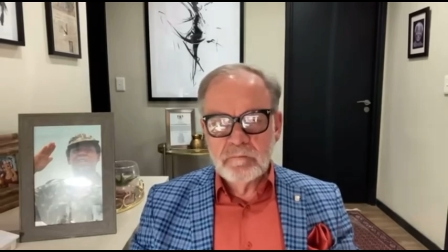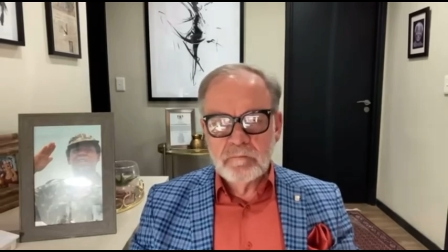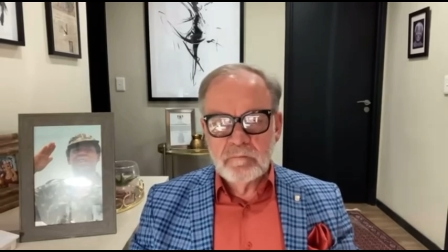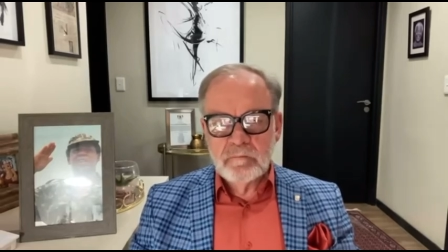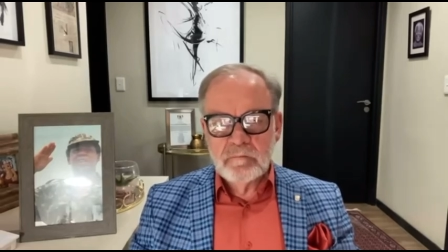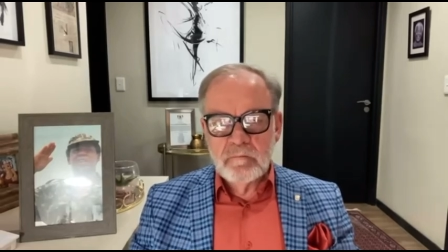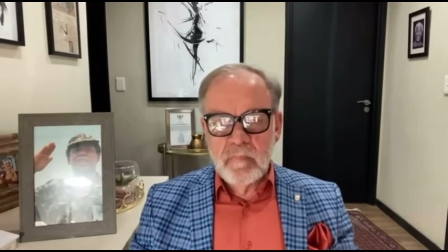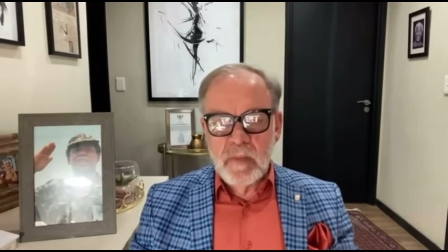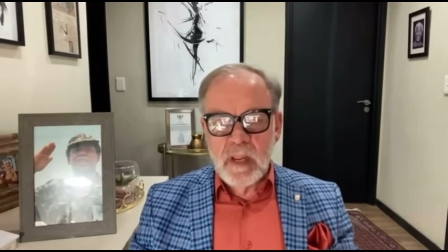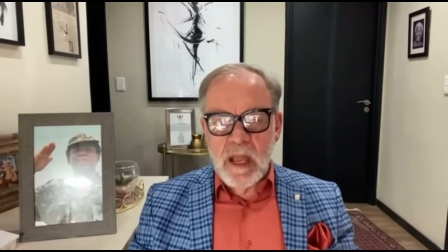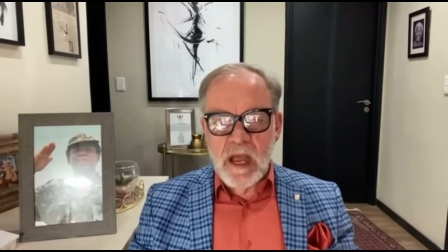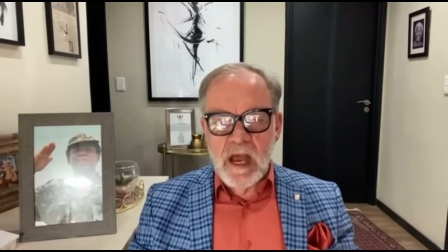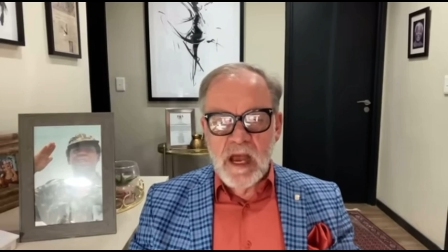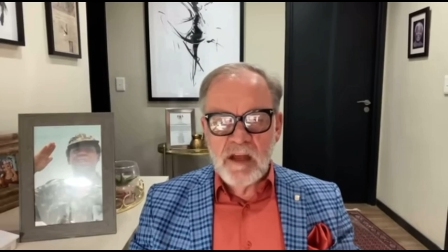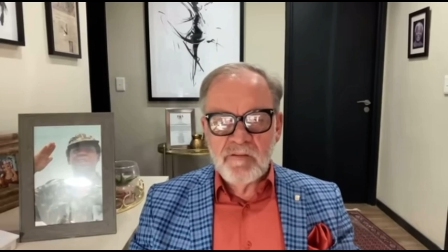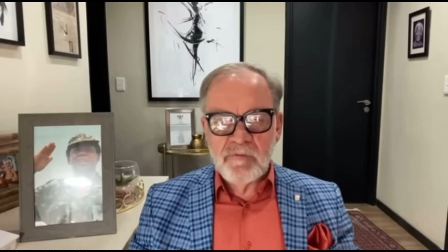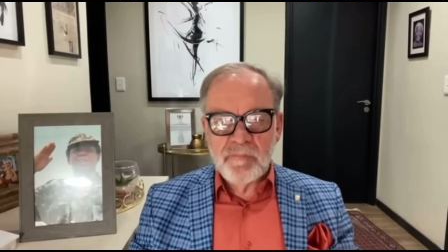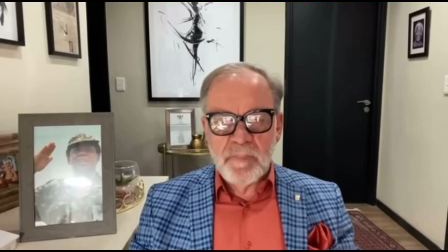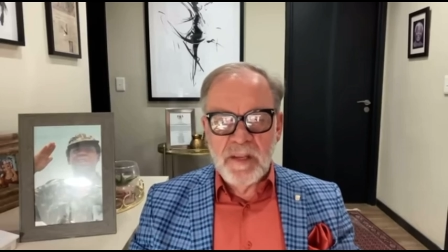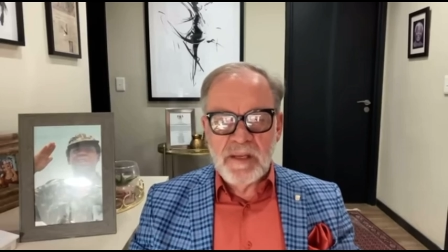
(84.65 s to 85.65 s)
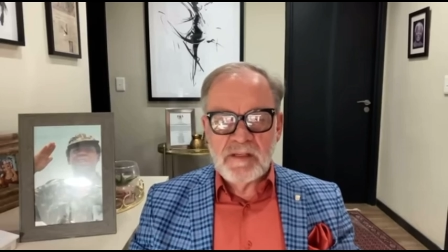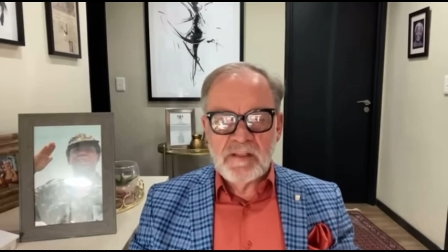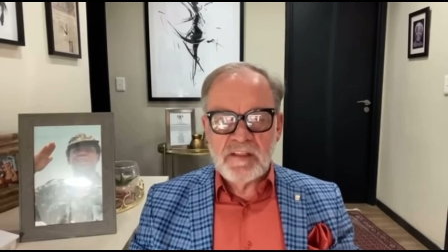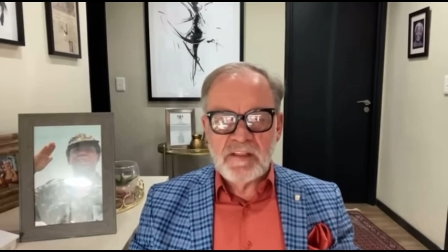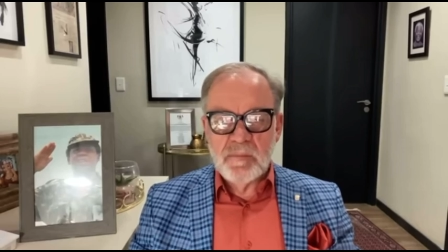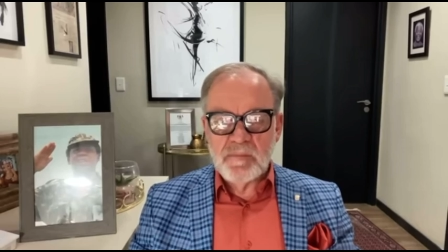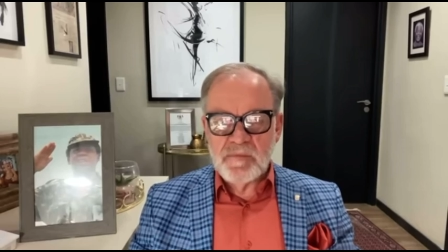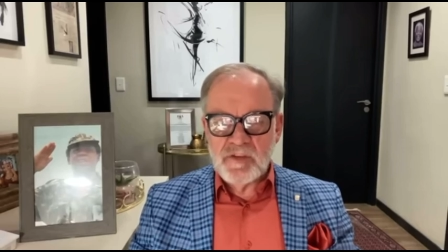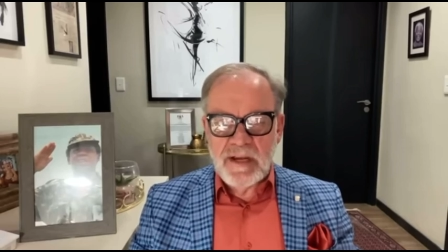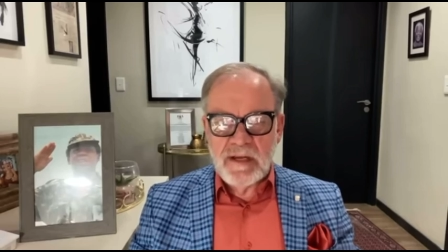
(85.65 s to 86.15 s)
I've been
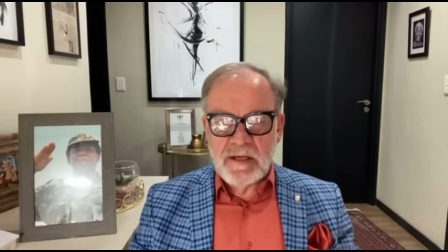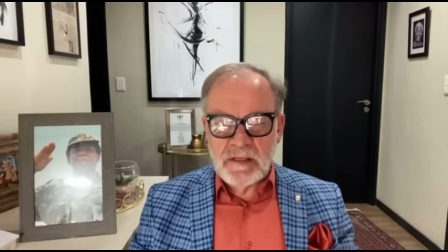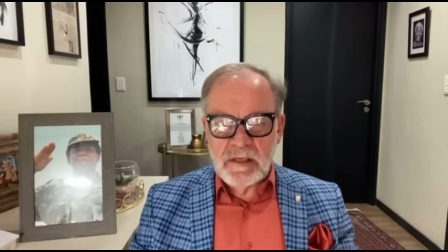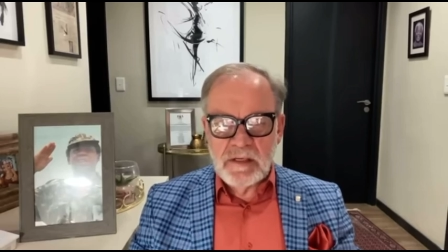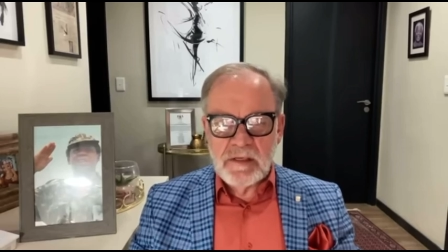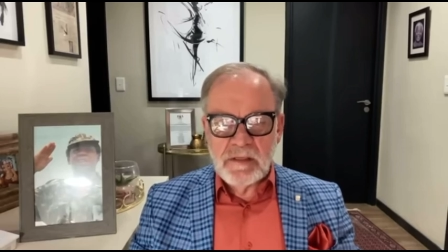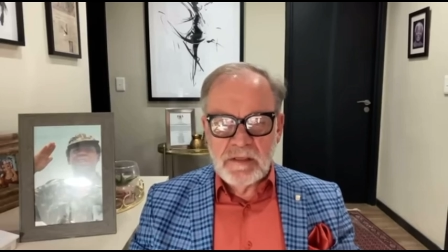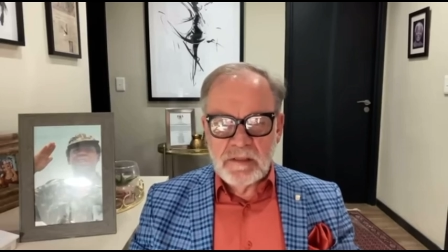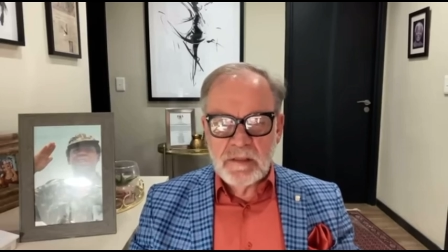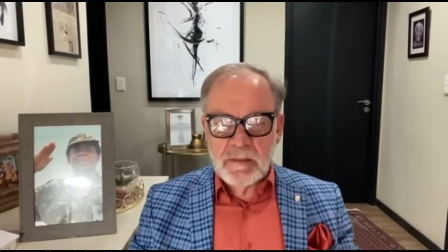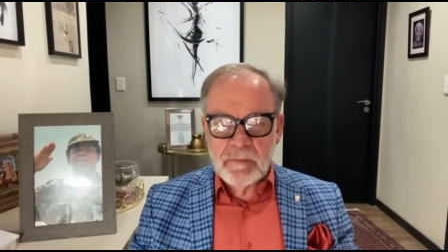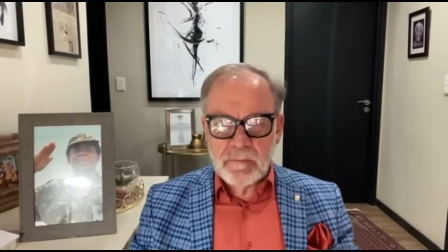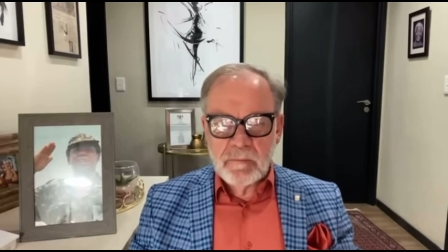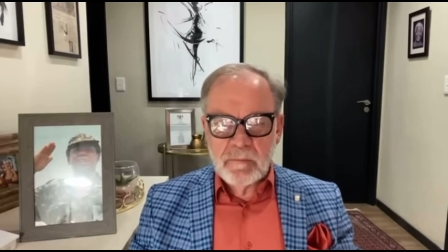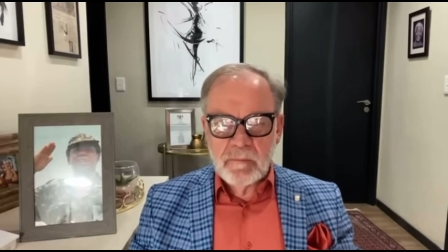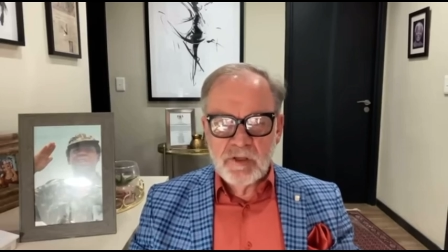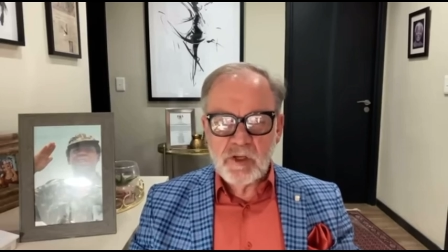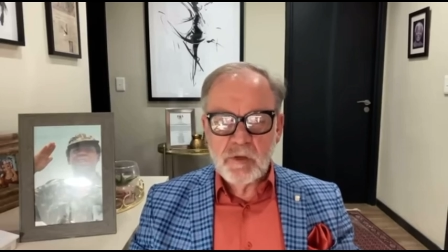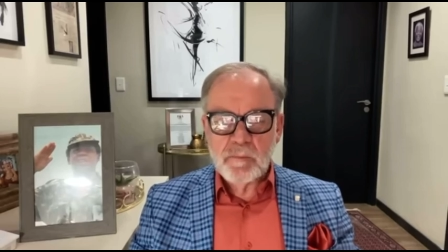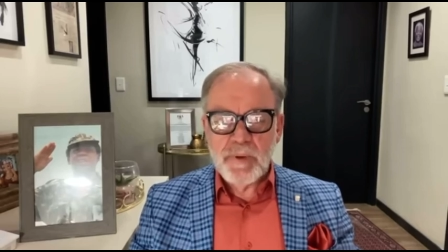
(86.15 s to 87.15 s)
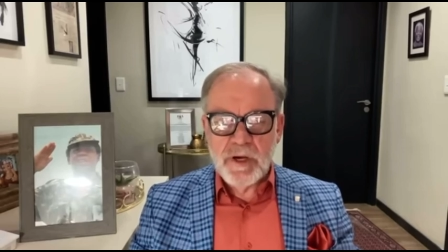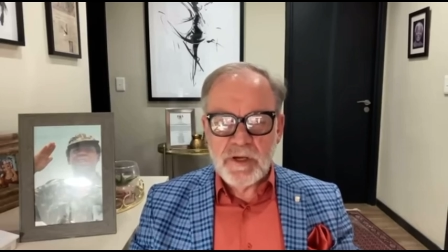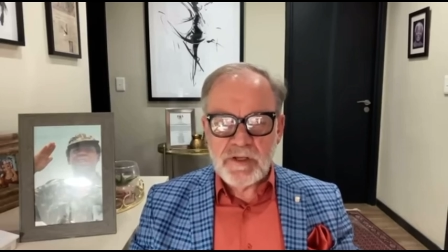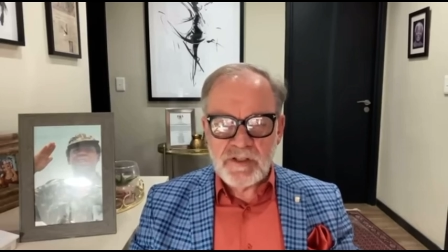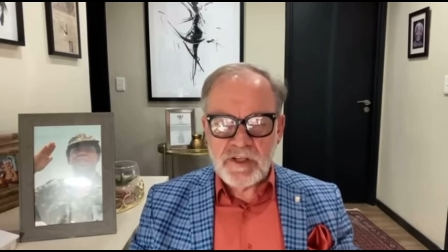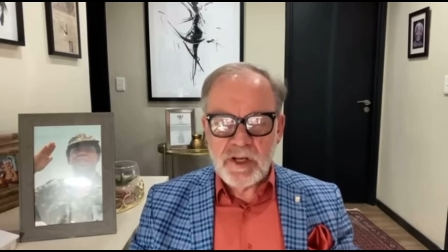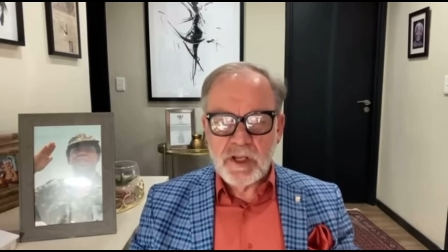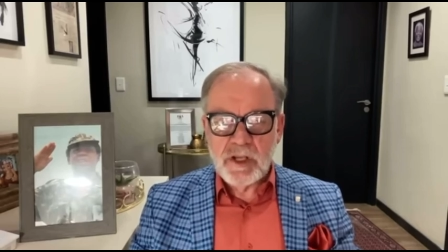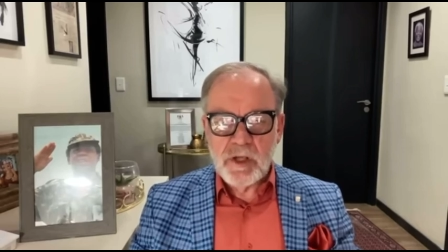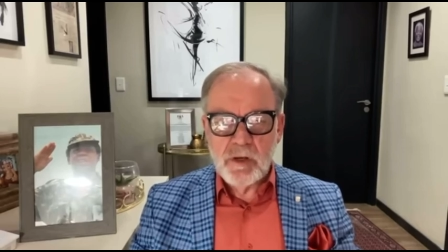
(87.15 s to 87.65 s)
subjected to
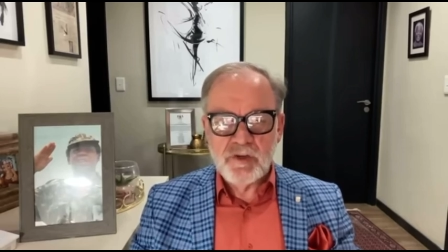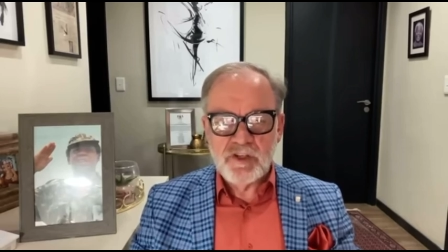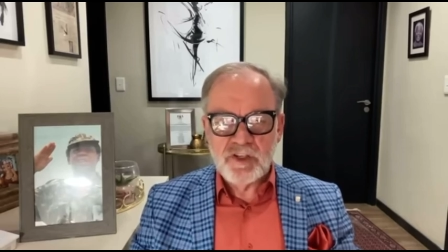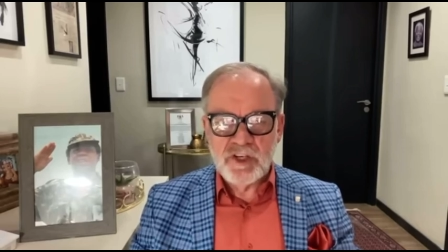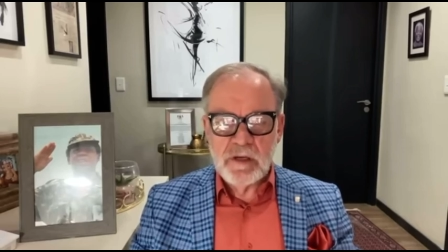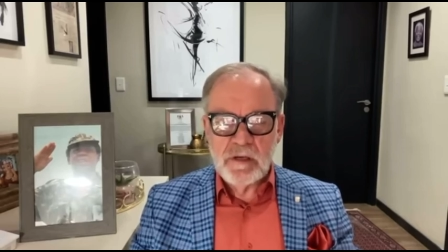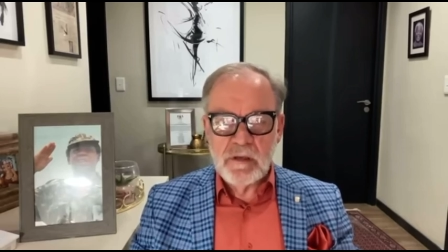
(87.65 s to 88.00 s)
persecution